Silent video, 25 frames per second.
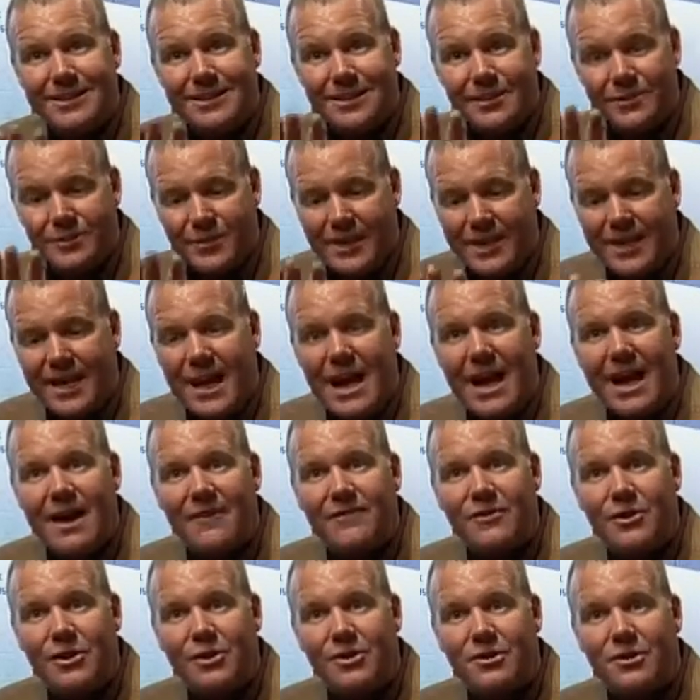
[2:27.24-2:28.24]
three and a
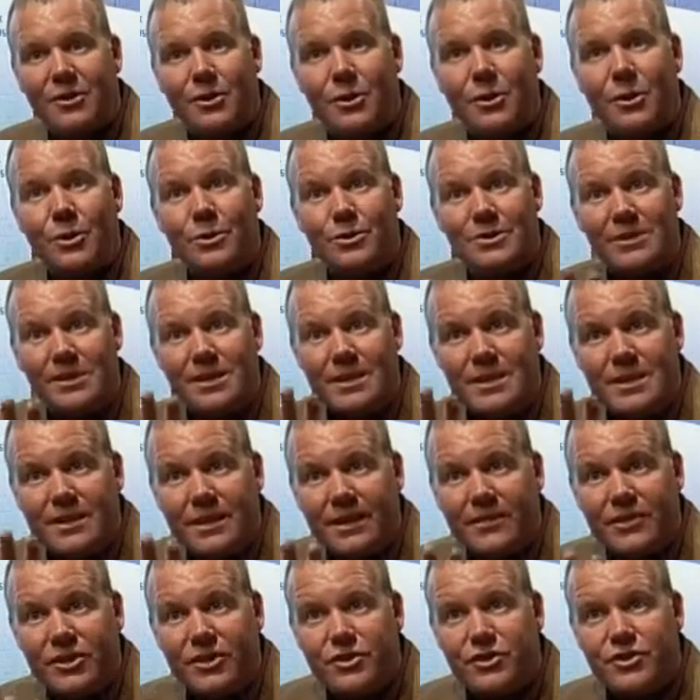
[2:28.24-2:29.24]
half years old,
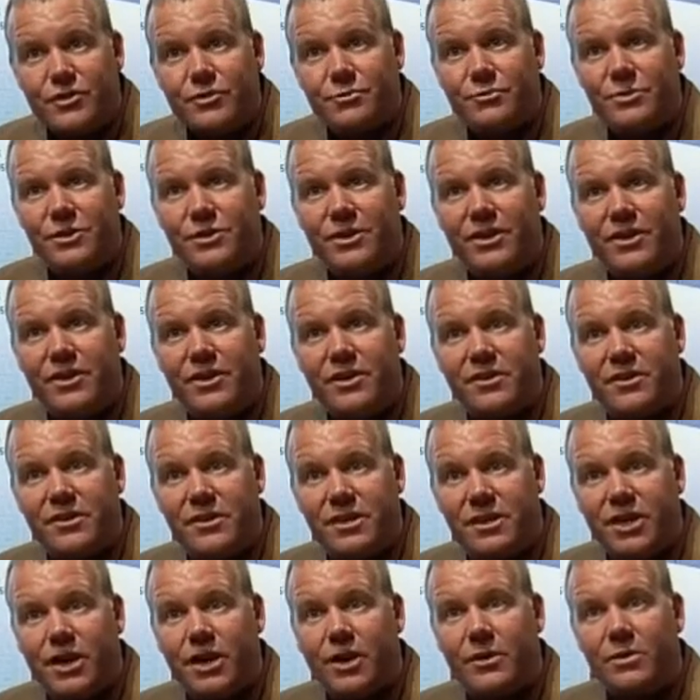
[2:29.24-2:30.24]
living two million years
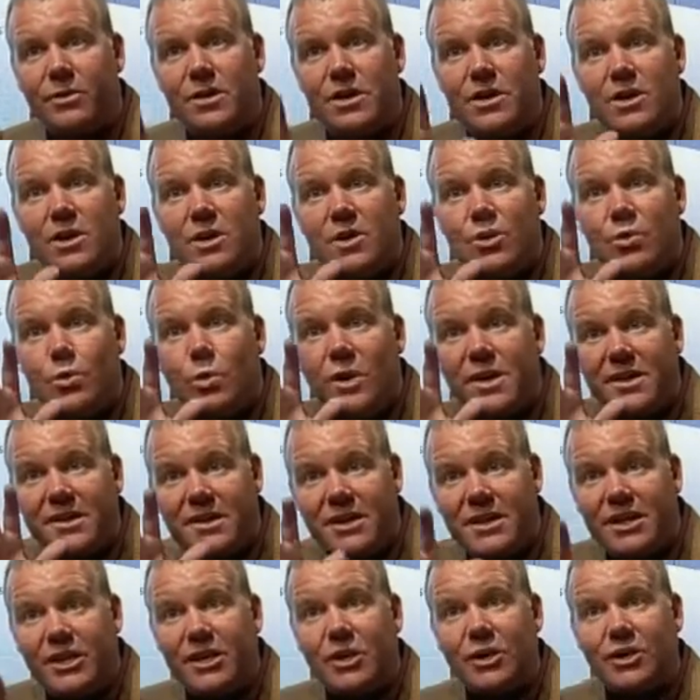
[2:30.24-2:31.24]
ago, was
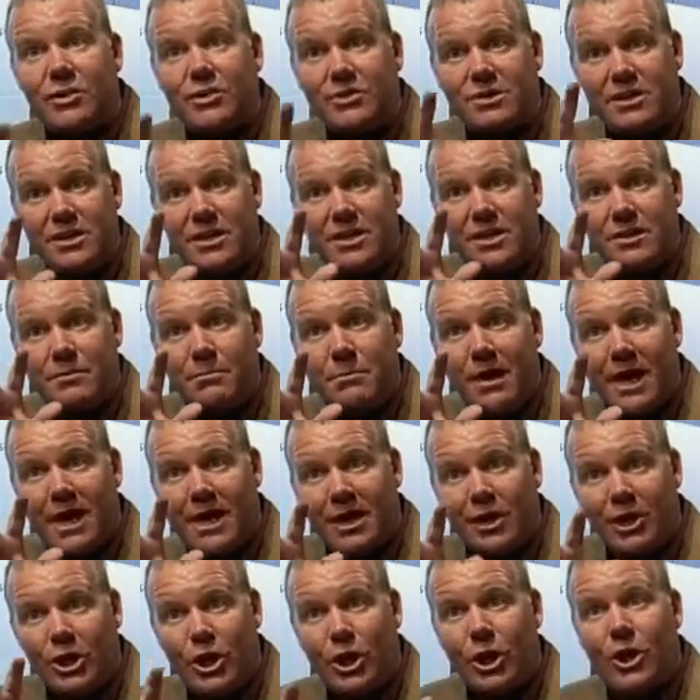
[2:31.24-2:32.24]
killed by
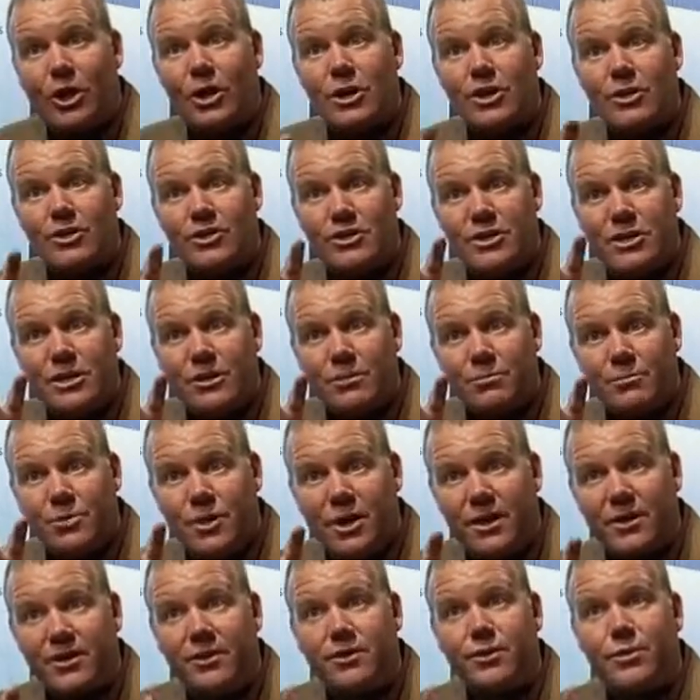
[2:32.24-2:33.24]
a large
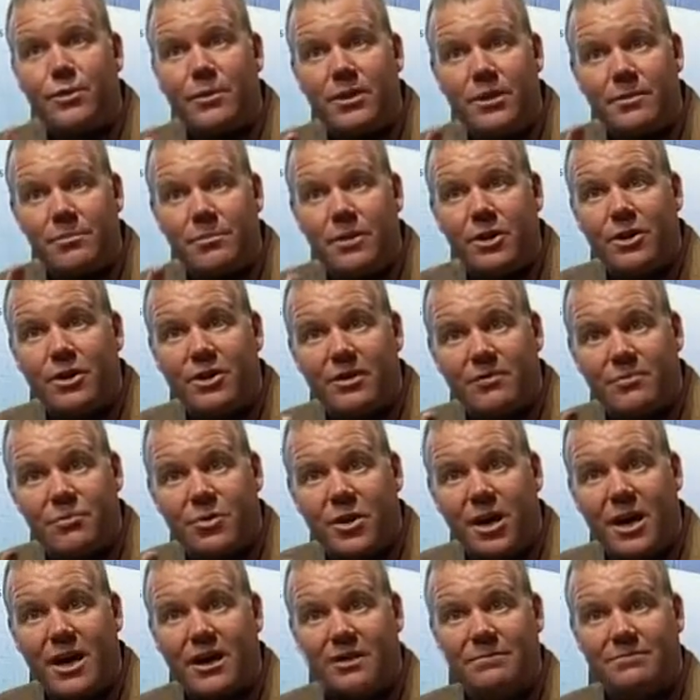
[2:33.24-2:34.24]
predatory bird of
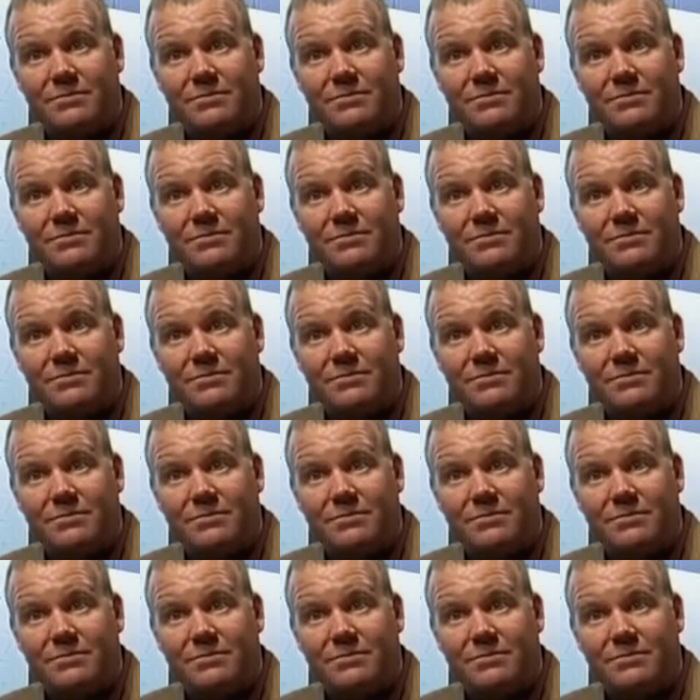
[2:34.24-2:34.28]
prey.